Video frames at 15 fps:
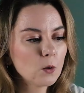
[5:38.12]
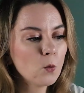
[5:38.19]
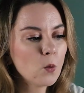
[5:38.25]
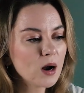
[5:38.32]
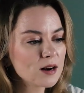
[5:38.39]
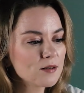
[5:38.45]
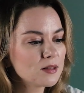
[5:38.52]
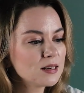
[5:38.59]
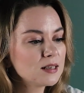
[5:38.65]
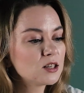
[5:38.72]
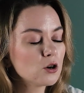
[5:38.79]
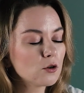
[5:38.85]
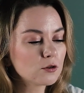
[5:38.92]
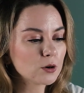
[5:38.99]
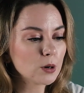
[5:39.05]
One of these
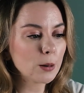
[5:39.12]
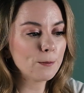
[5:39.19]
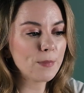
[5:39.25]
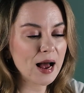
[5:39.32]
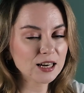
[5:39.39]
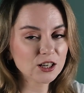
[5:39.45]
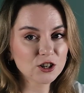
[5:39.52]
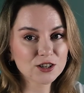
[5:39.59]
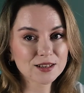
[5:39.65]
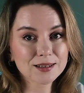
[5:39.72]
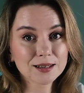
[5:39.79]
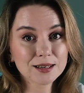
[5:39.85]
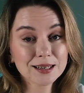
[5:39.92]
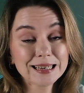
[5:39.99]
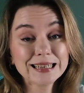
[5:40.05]
software batches
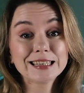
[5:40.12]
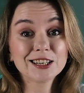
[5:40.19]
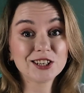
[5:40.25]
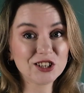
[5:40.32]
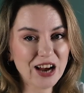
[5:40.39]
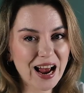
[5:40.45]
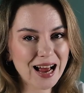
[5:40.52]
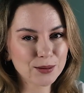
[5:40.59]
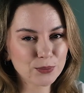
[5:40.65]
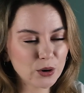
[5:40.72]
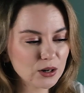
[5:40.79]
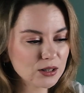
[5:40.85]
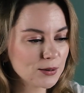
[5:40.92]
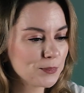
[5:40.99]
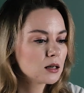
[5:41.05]
is a
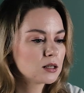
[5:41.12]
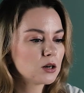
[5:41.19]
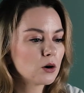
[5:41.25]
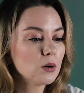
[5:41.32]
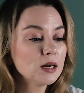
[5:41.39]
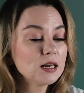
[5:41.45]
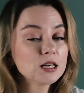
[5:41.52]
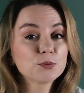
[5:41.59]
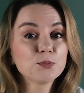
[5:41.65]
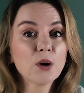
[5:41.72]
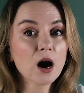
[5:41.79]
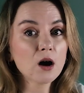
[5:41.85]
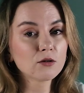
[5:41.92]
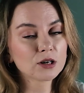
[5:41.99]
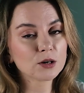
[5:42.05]
chatbot. So it is
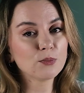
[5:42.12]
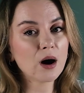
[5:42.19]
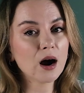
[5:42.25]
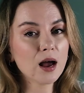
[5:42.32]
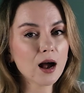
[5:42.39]
powered by